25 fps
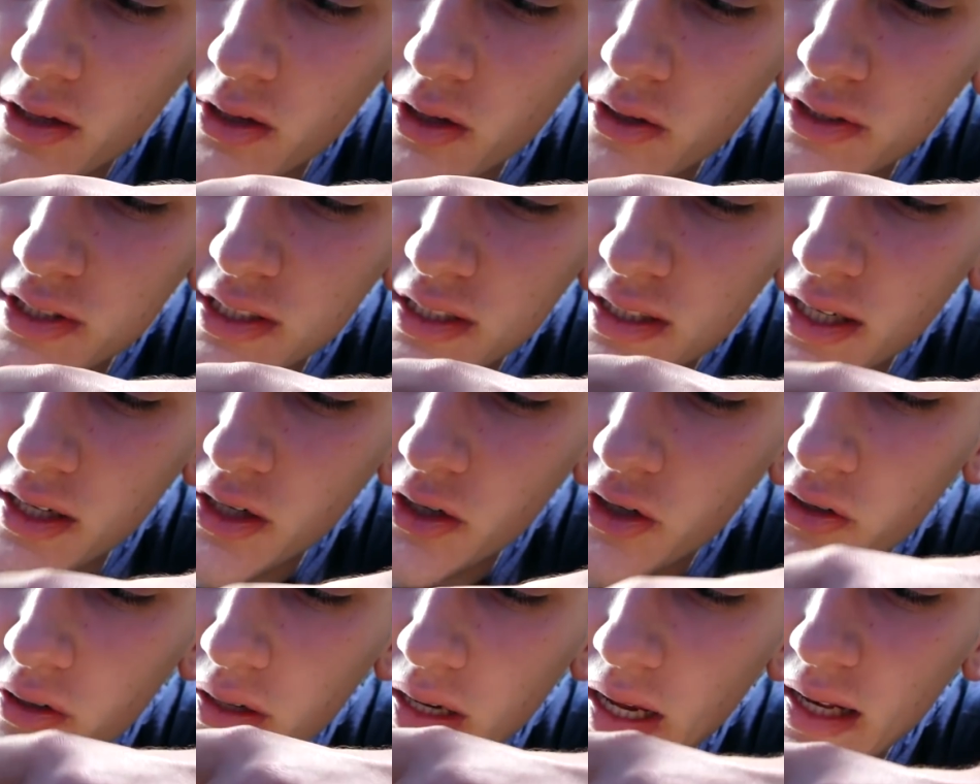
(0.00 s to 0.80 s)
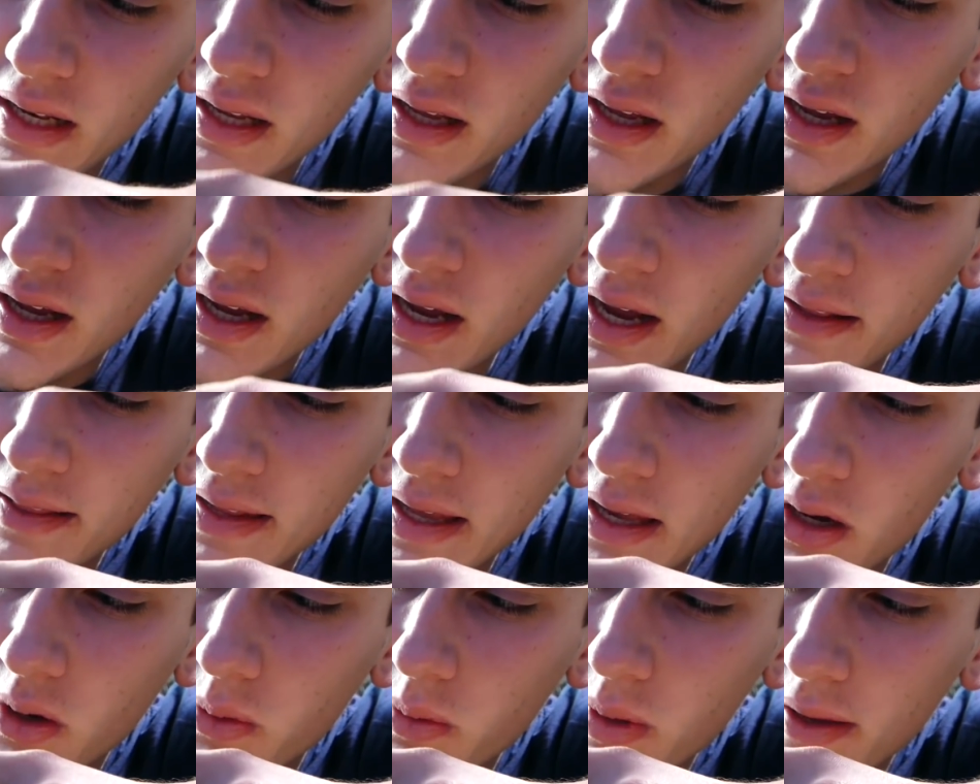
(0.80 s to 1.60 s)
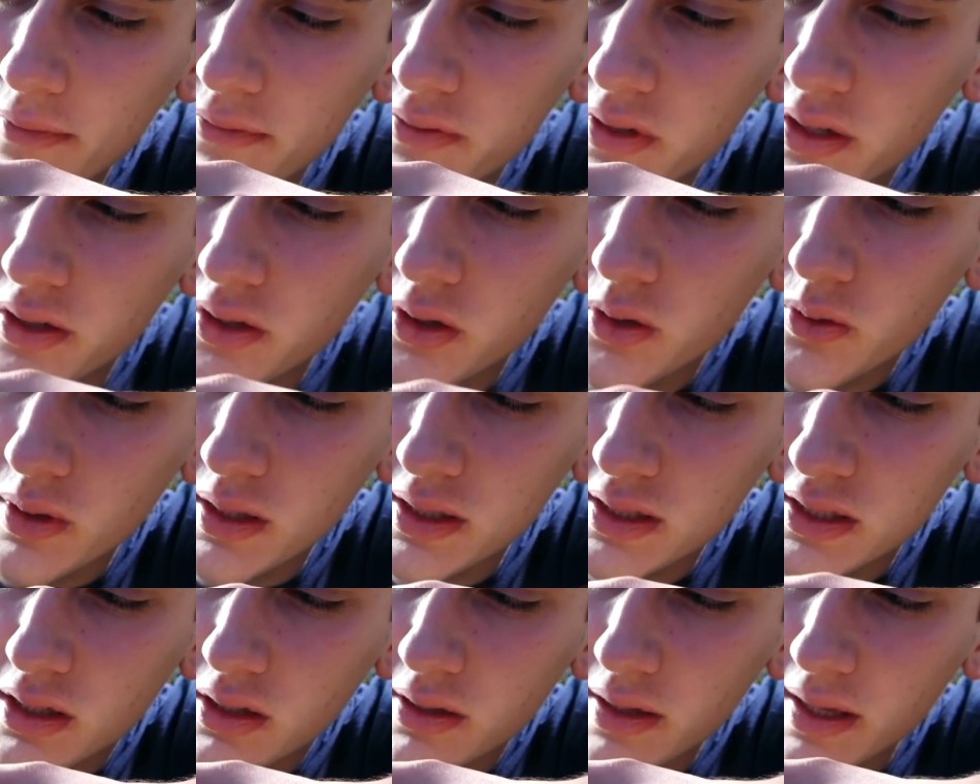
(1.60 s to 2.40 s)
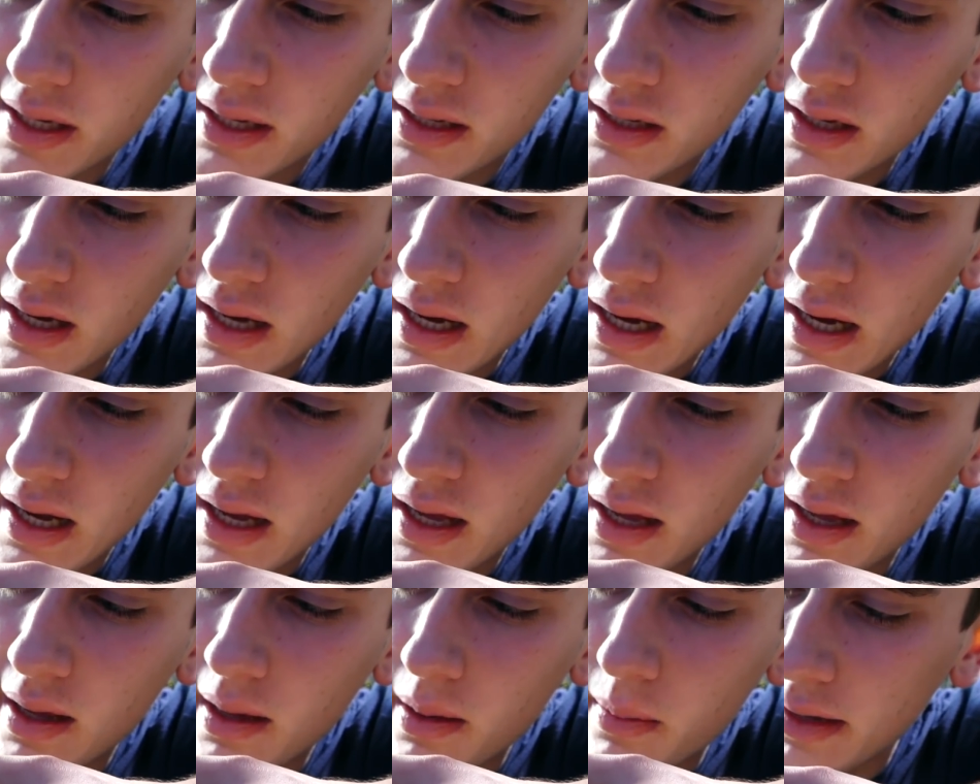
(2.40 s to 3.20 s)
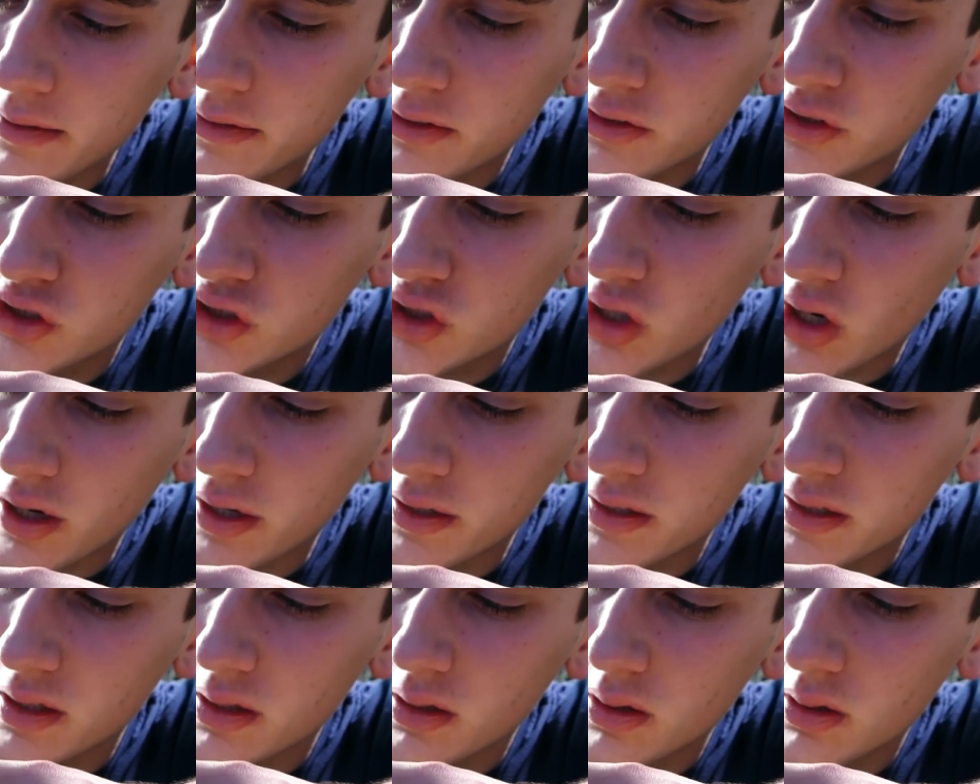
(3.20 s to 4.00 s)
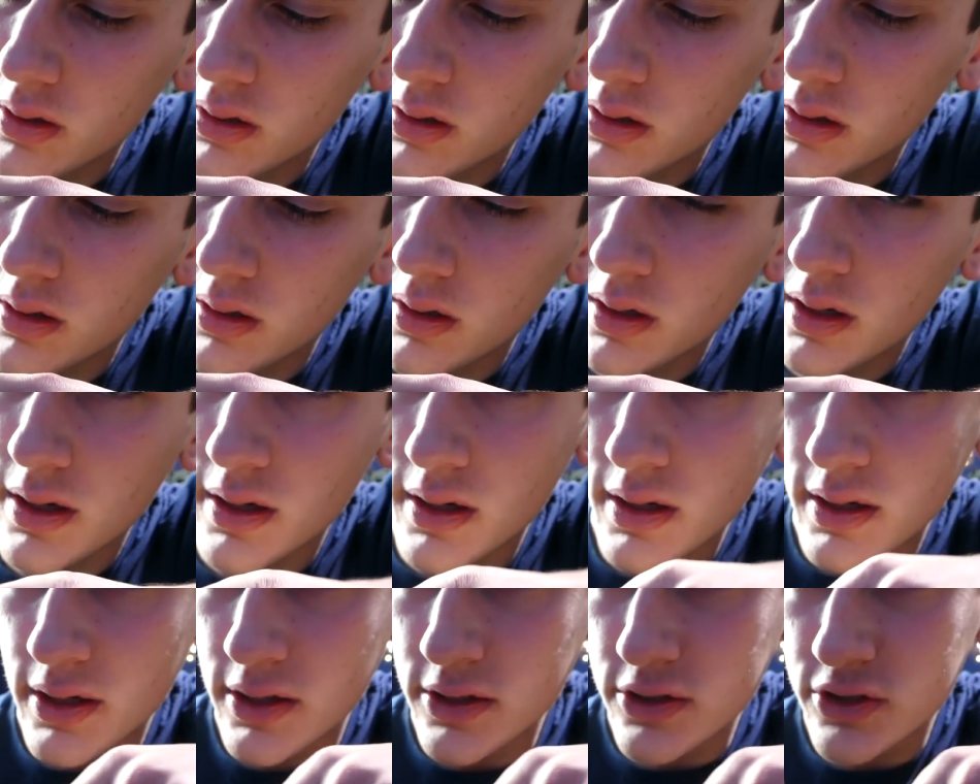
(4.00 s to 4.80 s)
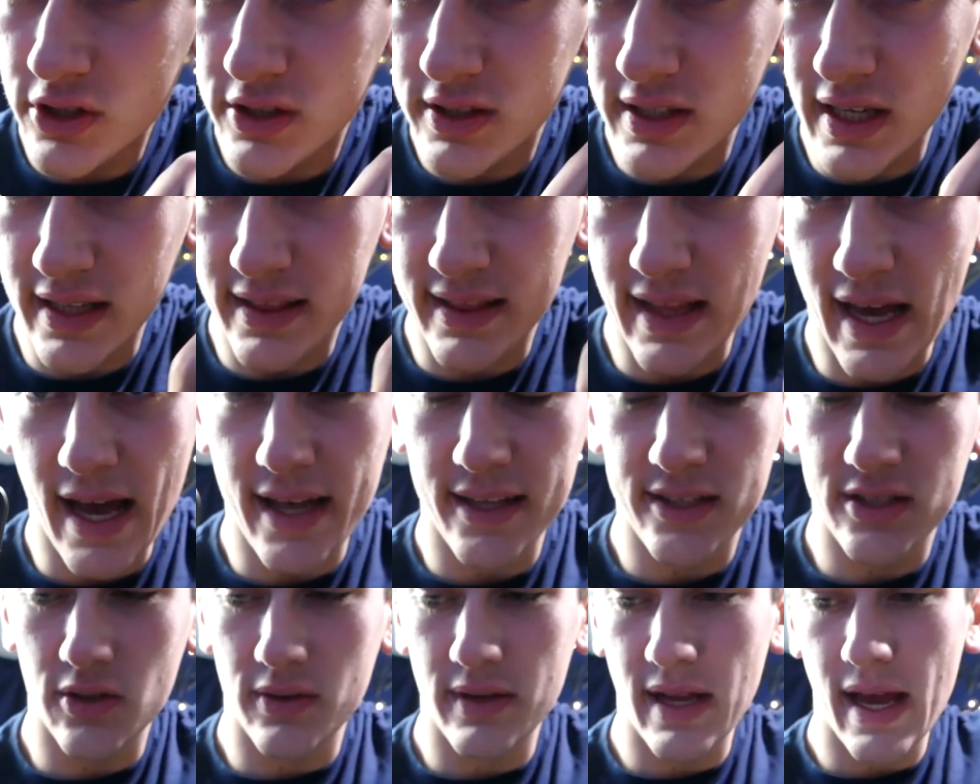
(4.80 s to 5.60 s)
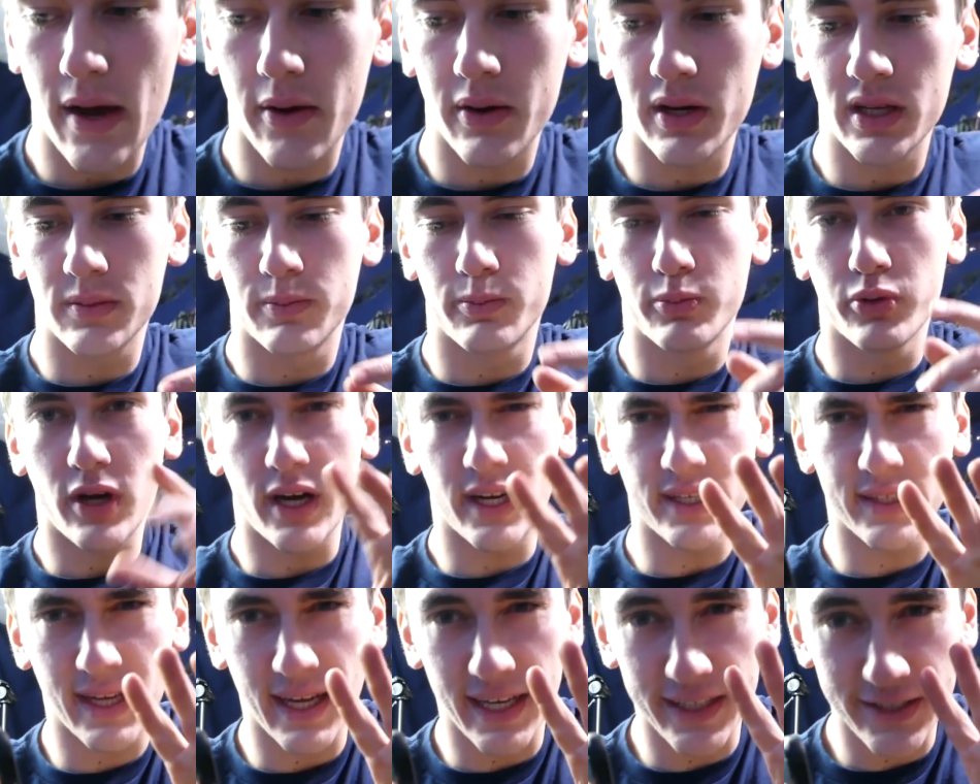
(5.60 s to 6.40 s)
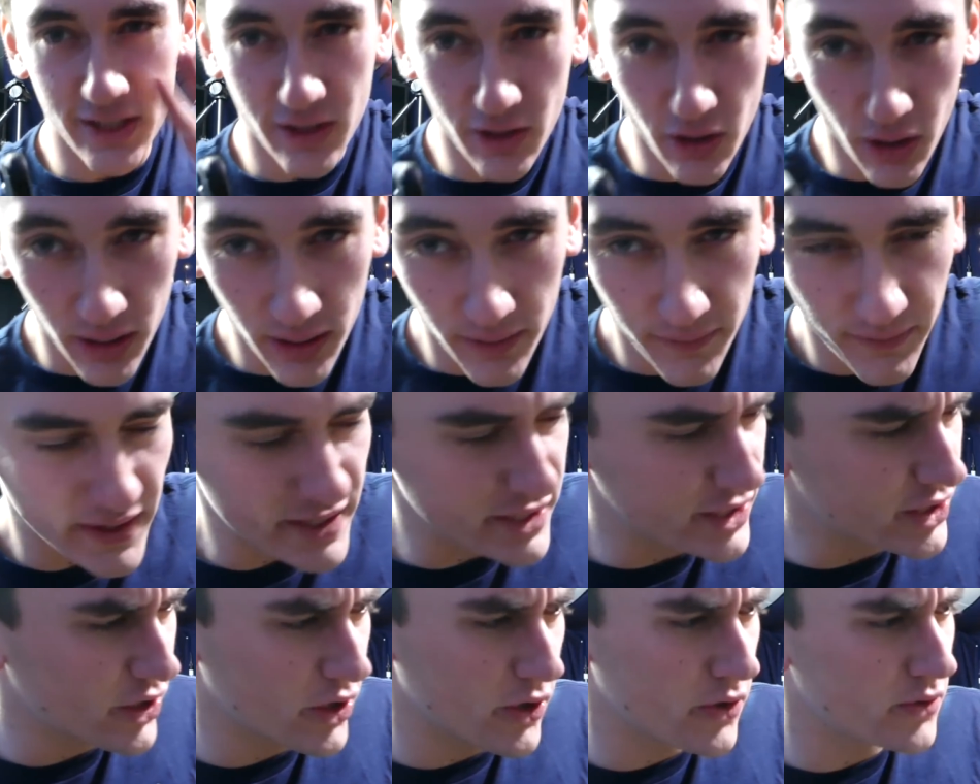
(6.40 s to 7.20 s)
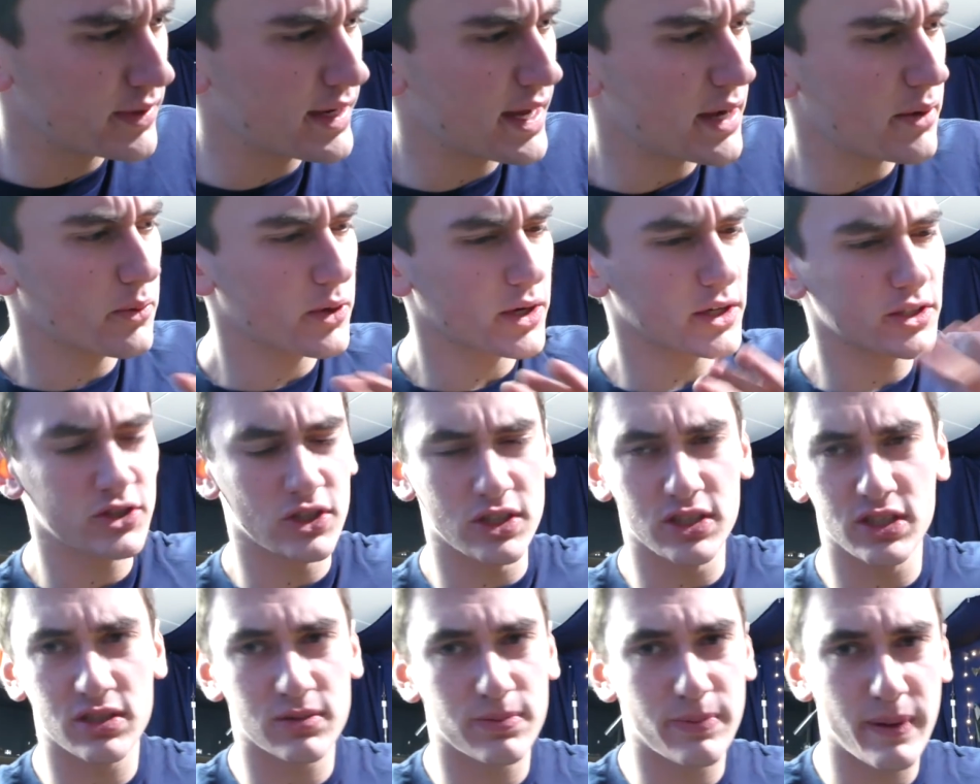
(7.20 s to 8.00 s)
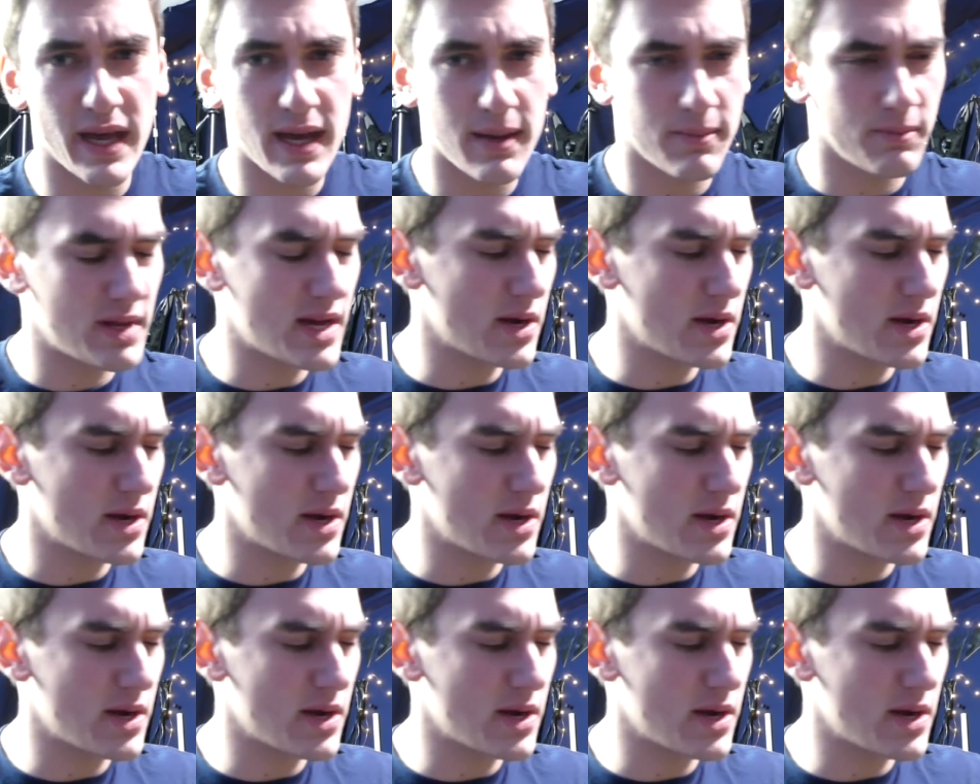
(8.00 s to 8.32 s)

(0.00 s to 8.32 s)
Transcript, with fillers: clones it's gonna create, and then all we have to do is click uh, and start just like that. So now it is broadcasting all of these clone networks, just spam